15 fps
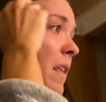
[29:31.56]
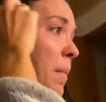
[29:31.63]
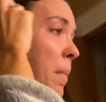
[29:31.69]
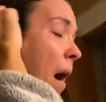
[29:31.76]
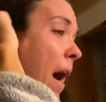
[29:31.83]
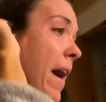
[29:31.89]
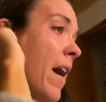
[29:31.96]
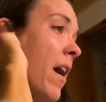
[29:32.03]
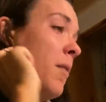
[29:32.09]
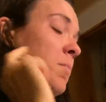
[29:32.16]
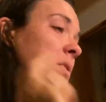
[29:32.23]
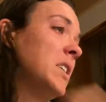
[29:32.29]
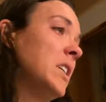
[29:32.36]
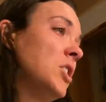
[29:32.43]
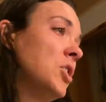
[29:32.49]
the
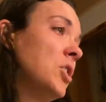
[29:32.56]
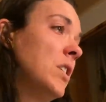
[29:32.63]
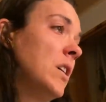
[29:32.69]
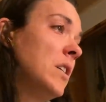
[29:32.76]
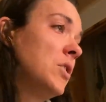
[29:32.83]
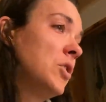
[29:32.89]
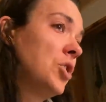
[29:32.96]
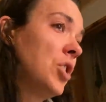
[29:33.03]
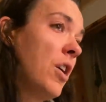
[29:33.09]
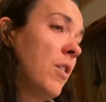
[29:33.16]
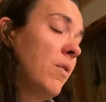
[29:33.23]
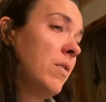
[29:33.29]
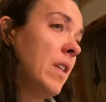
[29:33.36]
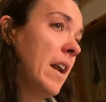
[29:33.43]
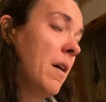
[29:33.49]
biopsy
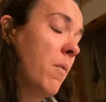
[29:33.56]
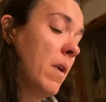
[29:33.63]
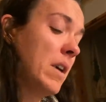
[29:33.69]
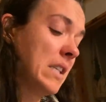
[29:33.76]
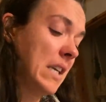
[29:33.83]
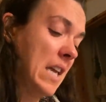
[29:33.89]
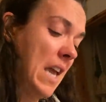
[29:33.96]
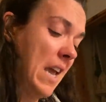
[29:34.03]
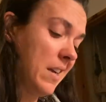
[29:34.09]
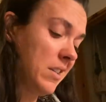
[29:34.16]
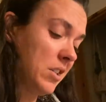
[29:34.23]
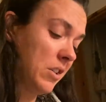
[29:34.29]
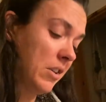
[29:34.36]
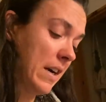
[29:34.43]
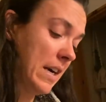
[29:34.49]
showed that it wasn't
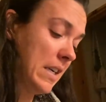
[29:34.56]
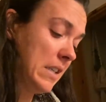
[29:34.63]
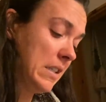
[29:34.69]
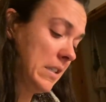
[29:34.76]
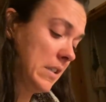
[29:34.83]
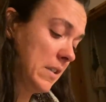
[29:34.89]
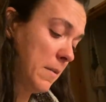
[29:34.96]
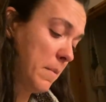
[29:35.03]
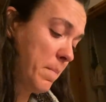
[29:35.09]
cancerous.